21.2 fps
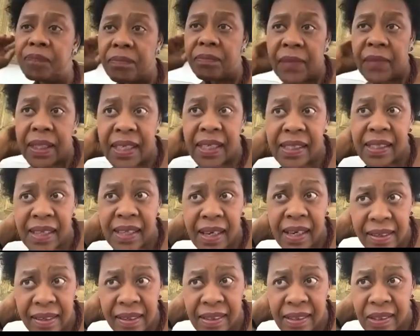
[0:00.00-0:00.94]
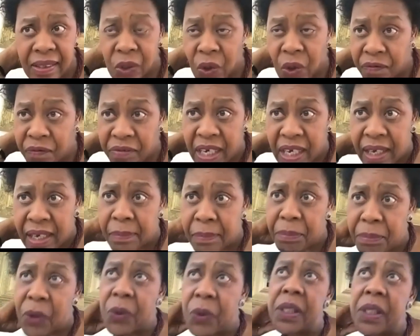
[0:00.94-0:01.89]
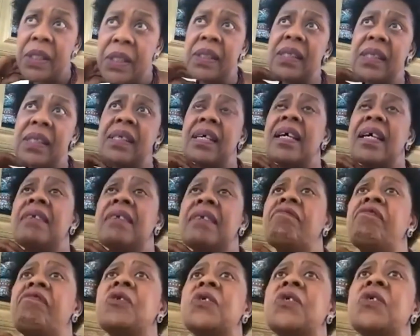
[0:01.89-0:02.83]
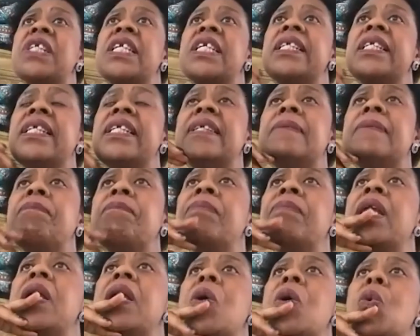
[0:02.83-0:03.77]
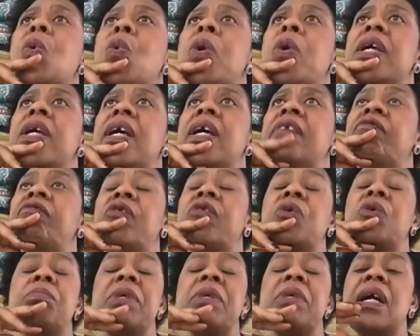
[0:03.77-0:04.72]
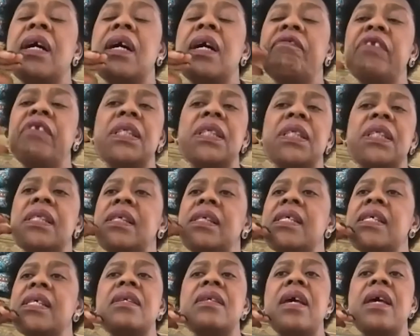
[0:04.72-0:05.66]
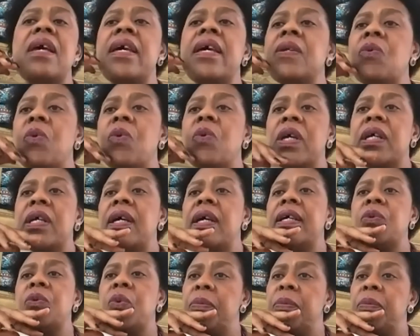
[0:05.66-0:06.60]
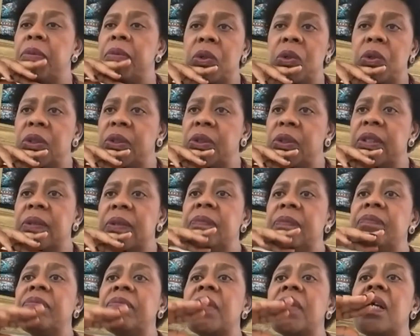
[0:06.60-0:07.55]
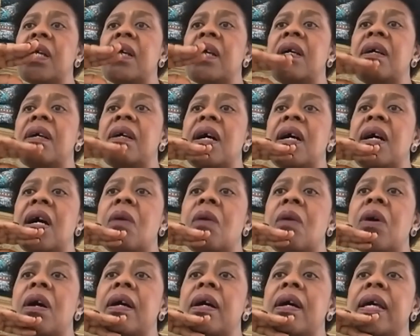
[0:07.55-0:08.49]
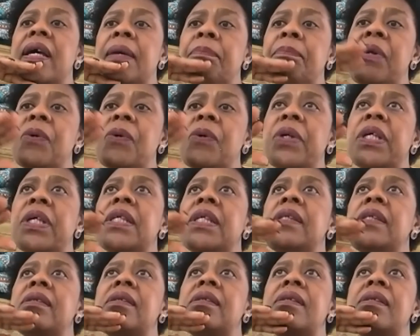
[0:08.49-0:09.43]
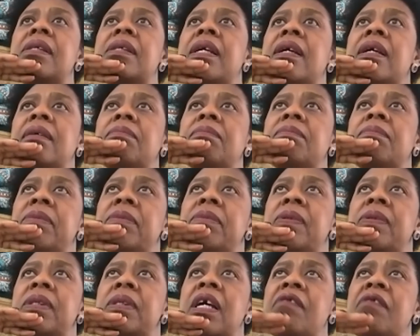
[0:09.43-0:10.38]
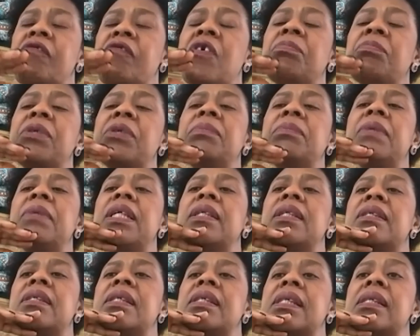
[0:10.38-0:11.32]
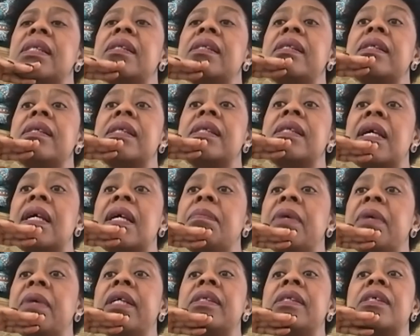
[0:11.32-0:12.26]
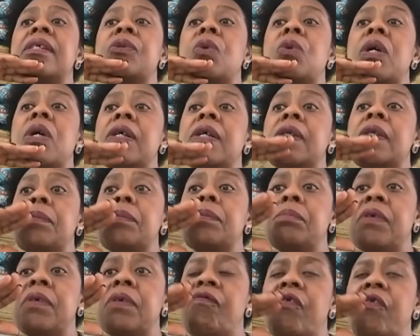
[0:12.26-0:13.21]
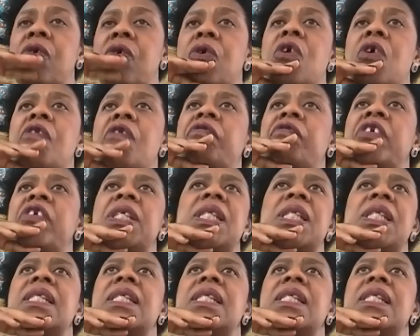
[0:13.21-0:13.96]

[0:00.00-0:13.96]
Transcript: the salaries of their employees. And fortunately, we have not been affected in any way at Wiphold. Mm-hmm. Our employees, staff complement is still the same as it was before COVID.